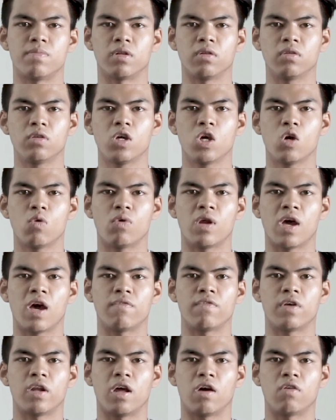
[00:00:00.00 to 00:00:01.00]
bill would
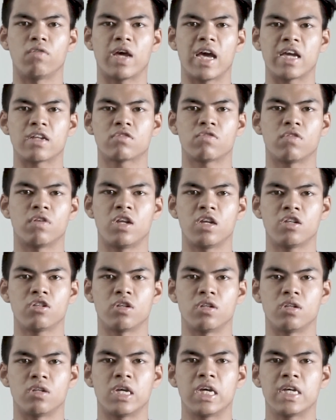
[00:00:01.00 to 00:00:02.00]
have allowed
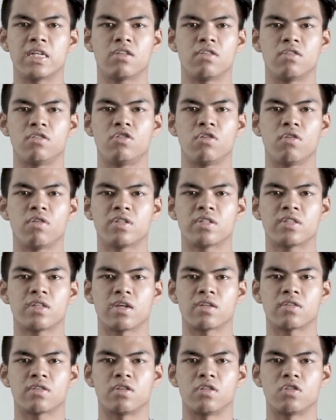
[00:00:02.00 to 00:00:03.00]
extradition to
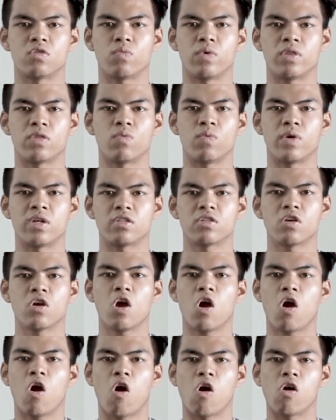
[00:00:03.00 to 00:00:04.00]
jurisdictions with which
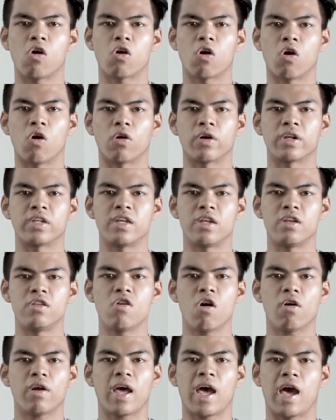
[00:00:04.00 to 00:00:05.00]
Hong Kong did
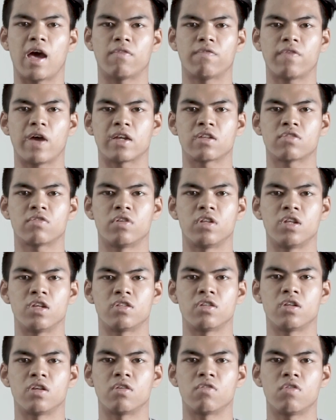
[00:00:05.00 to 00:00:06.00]
not have
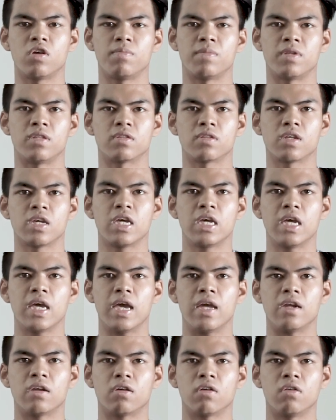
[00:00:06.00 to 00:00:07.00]
extradition agreements,
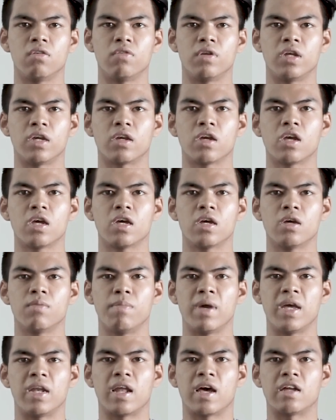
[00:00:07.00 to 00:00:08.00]
including
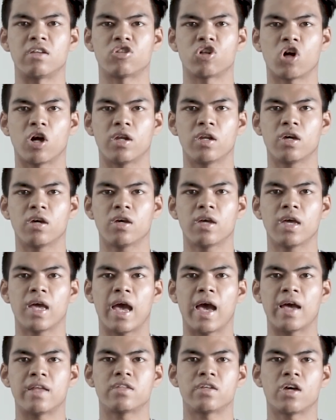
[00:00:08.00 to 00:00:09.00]
mainland China
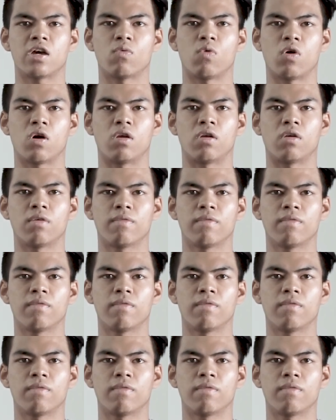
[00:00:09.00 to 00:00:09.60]
and Taiwan.